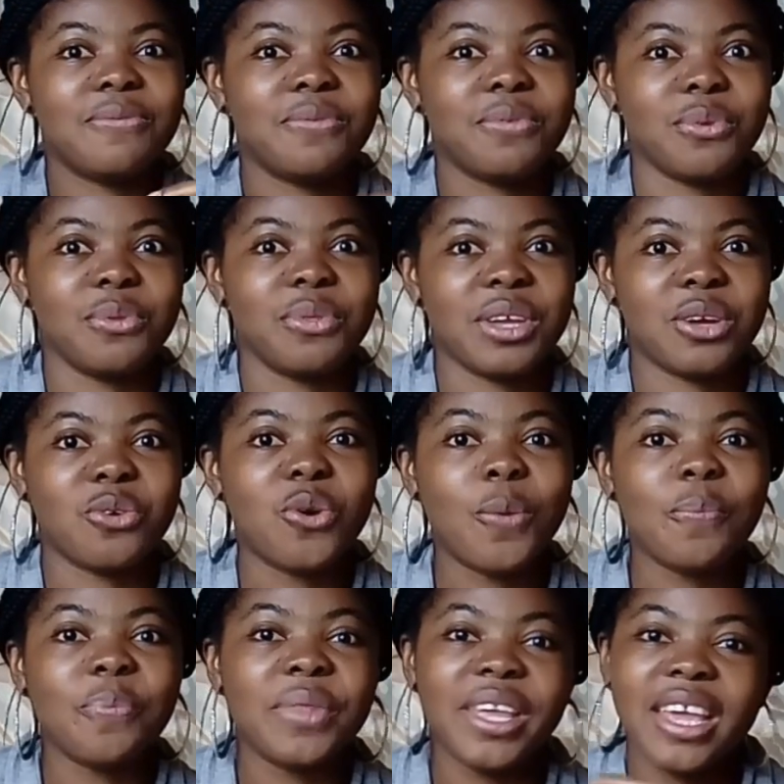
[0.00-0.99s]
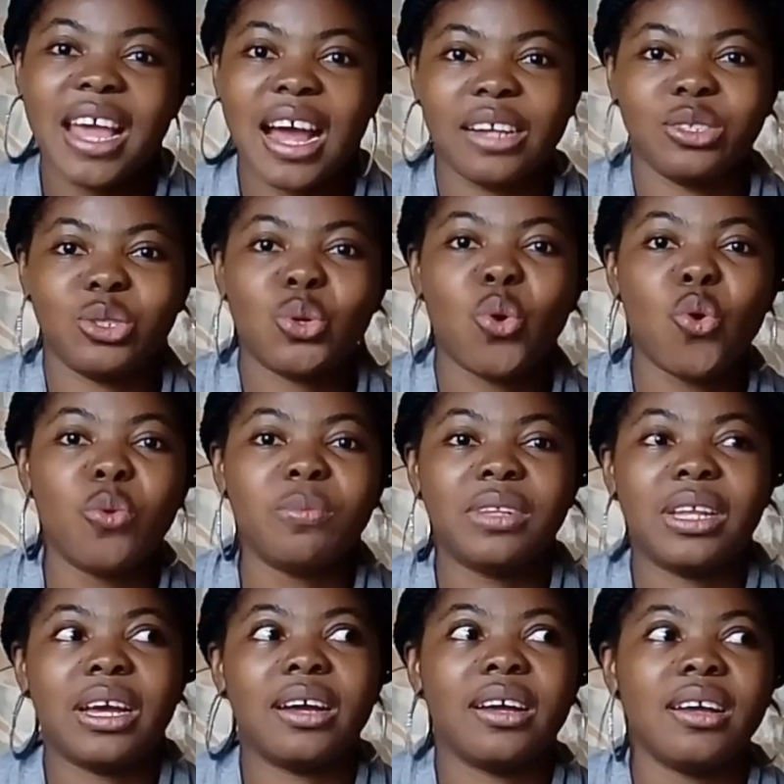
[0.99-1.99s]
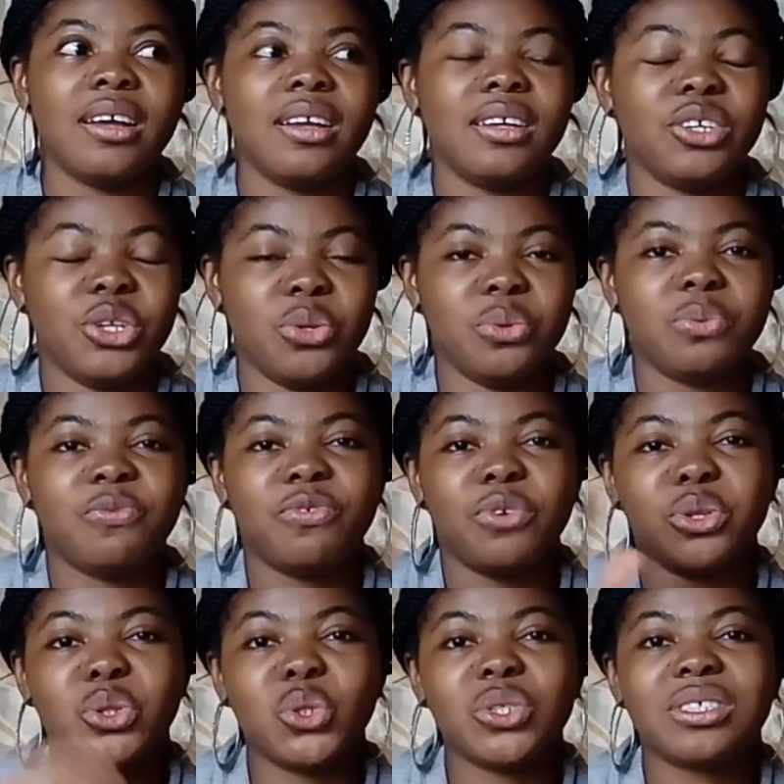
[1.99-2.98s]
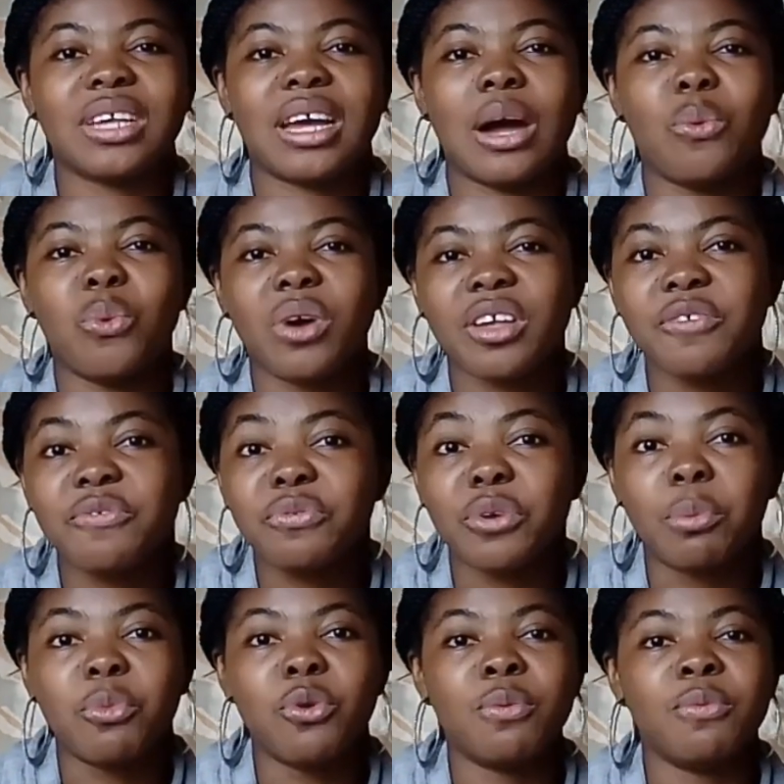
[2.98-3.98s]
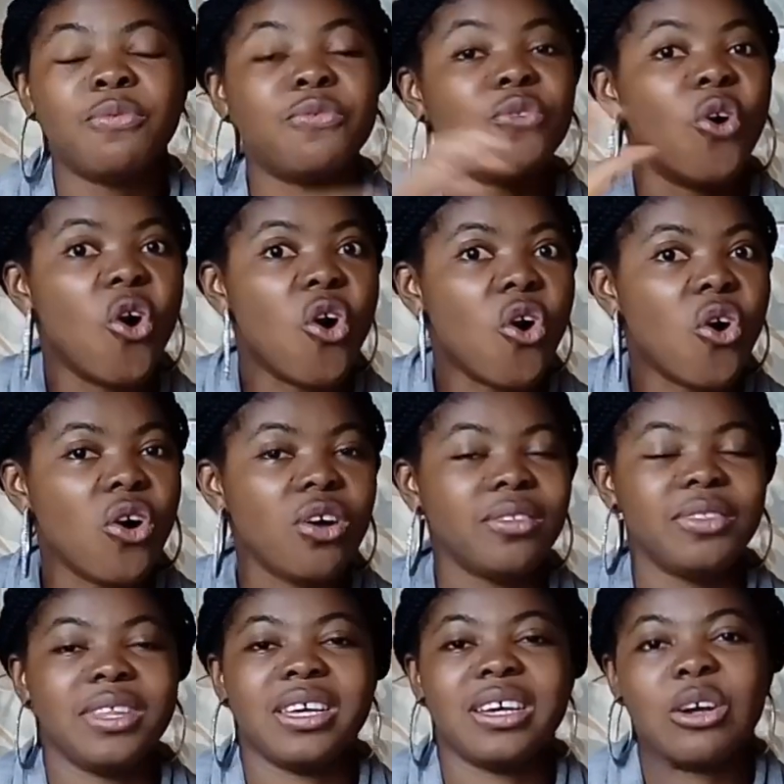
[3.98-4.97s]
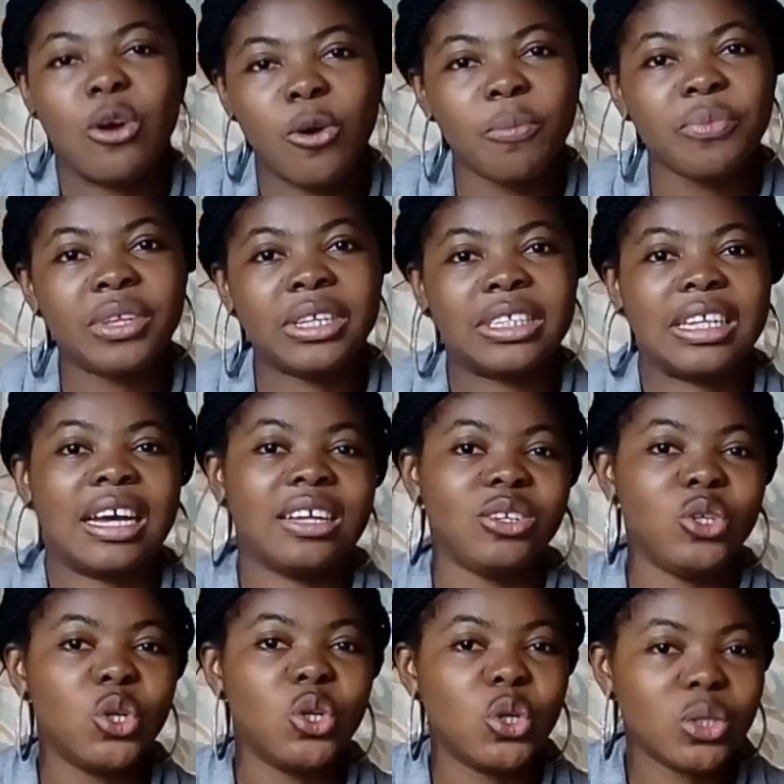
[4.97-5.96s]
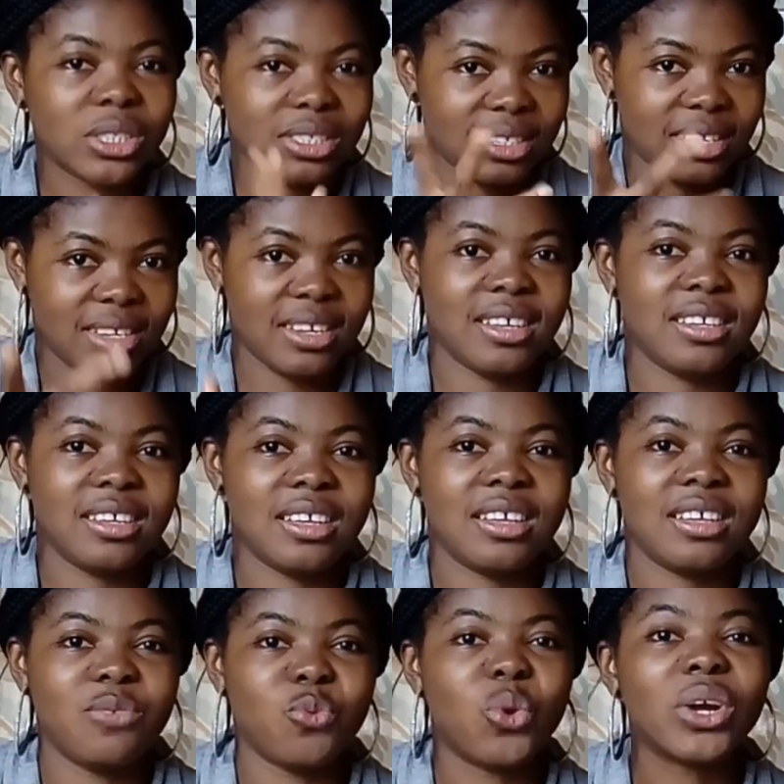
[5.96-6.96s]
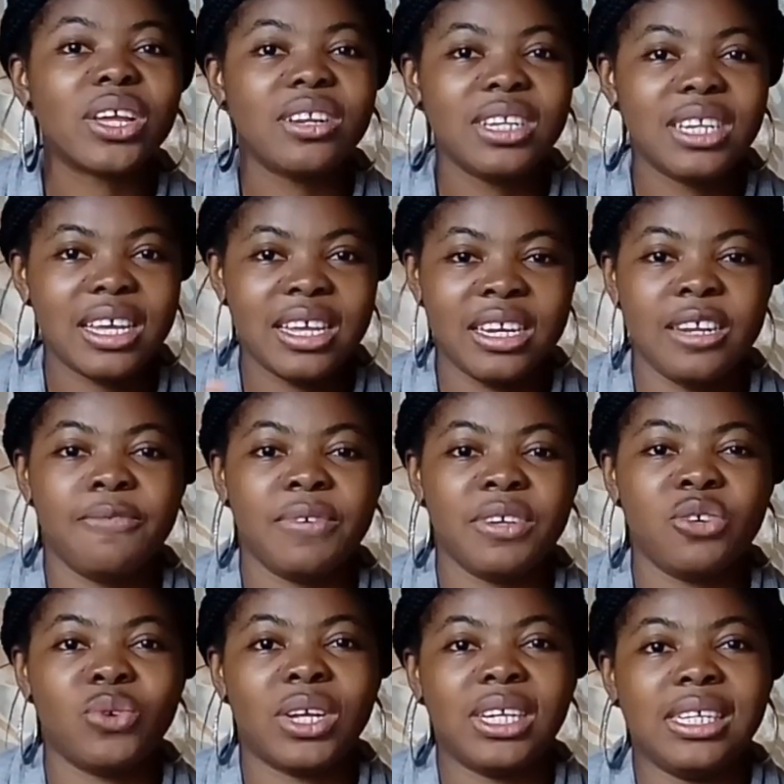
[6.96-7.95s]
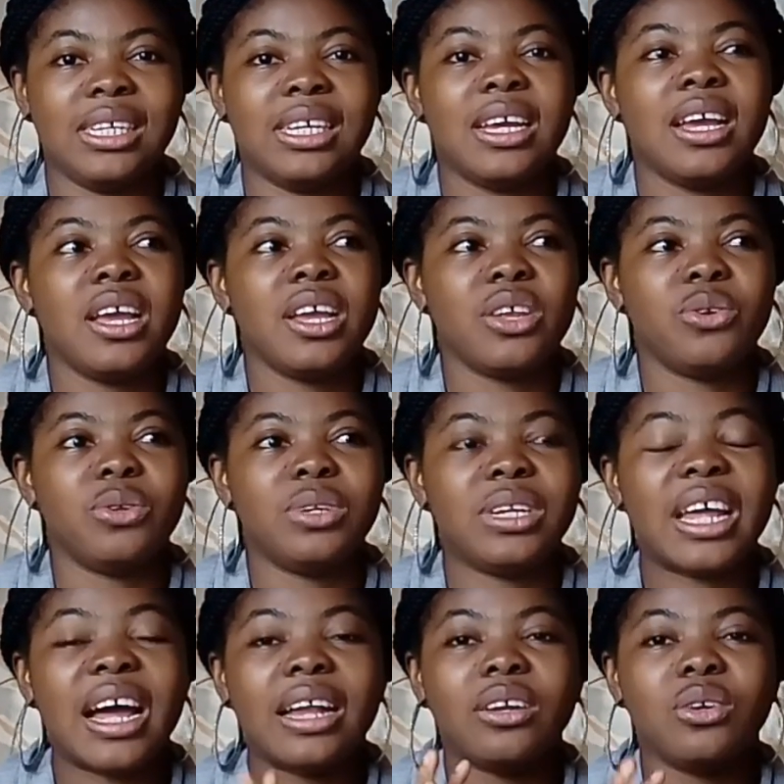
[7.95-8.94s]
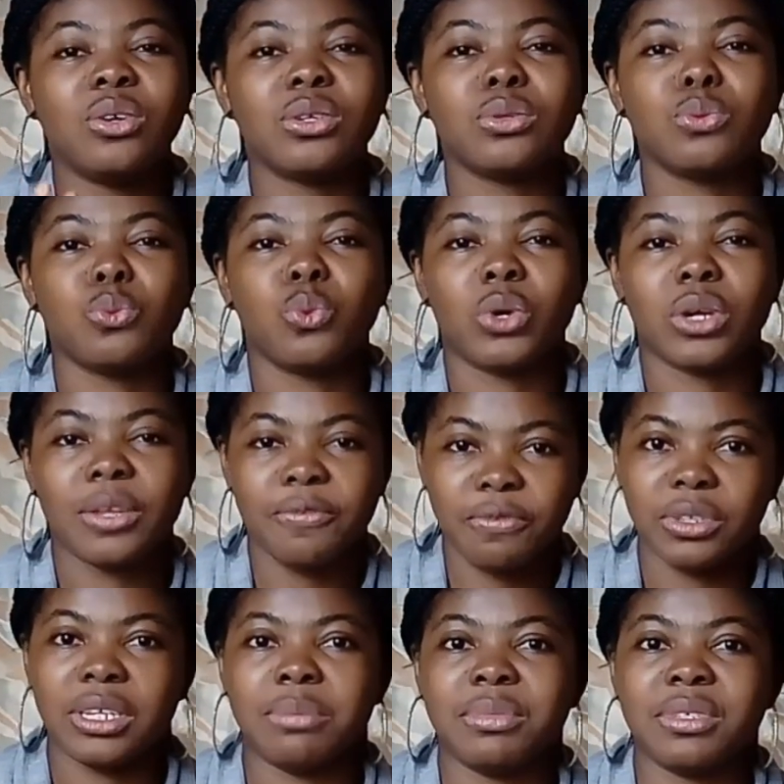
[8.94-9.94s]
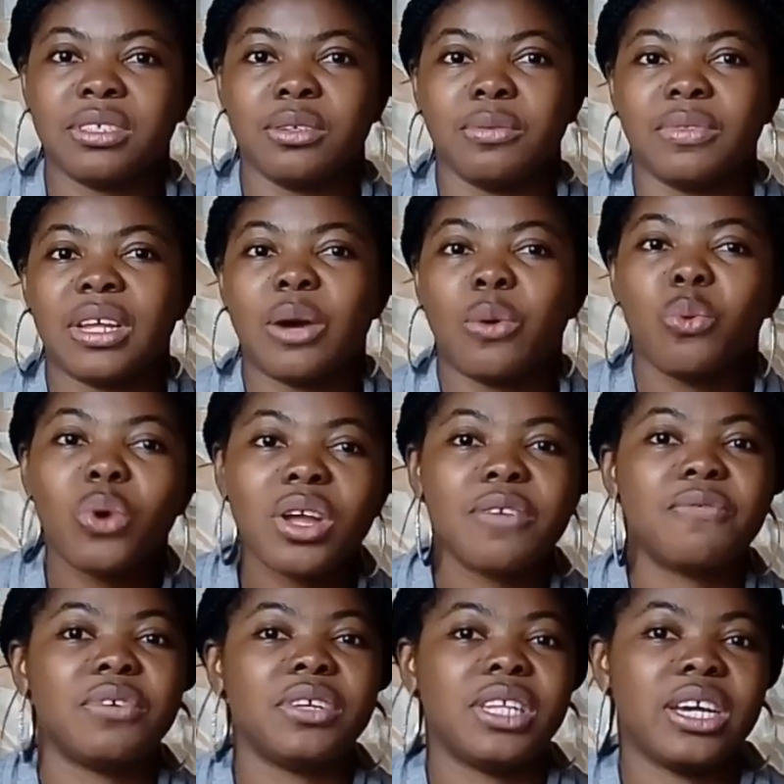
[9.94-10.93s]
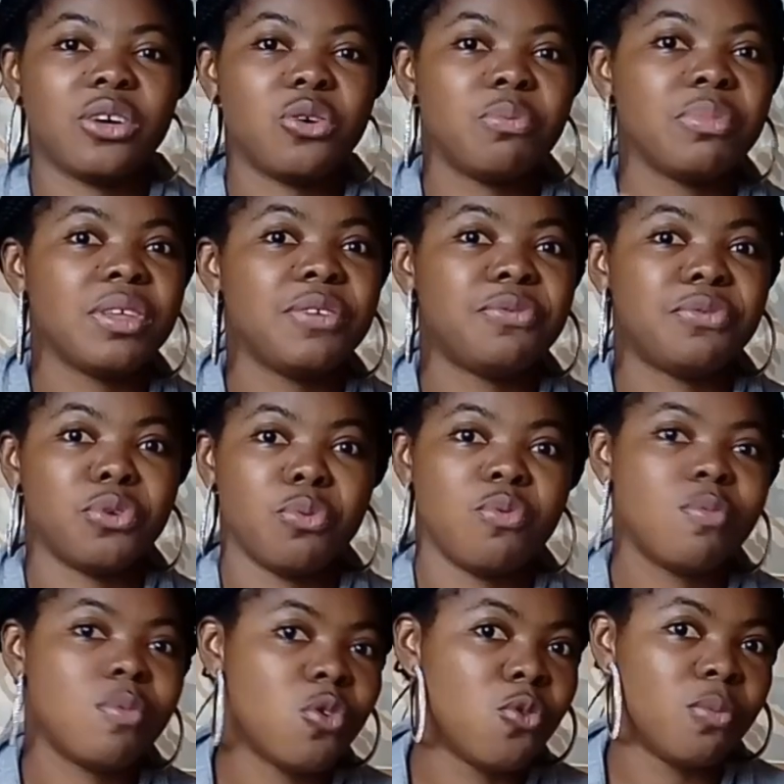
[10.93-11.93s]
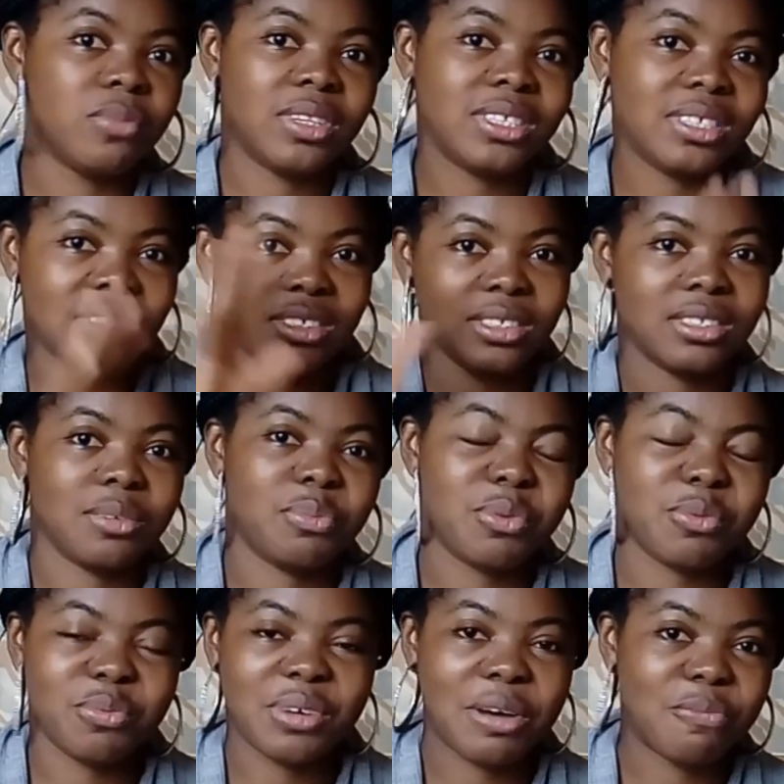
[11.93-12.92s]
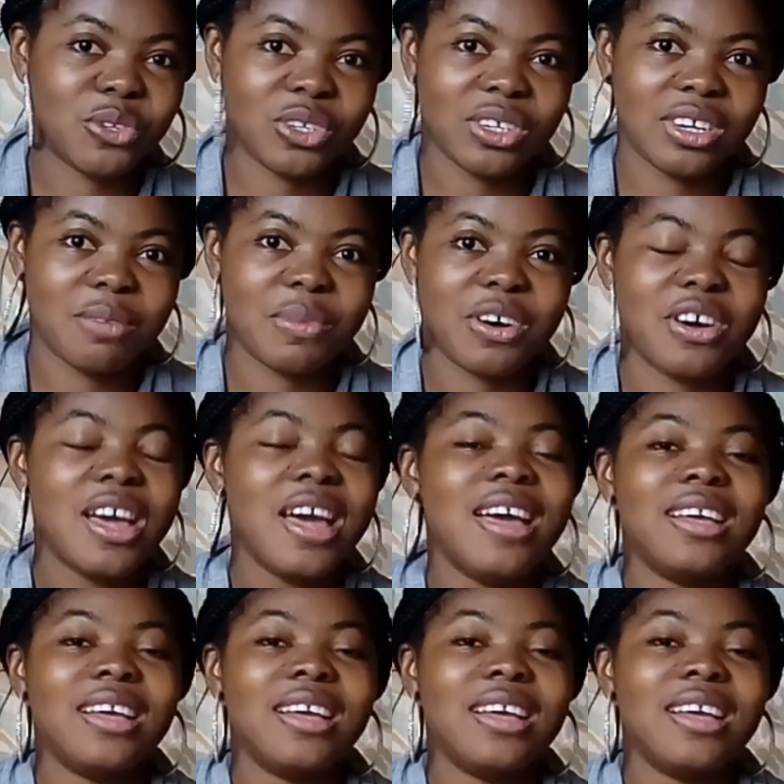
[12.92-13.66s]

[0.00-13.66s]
for their company at home, for those that are working from home for their company, they are not working individually, they are not working for themselves, they are working for their company from home. This is the people I'm talking about.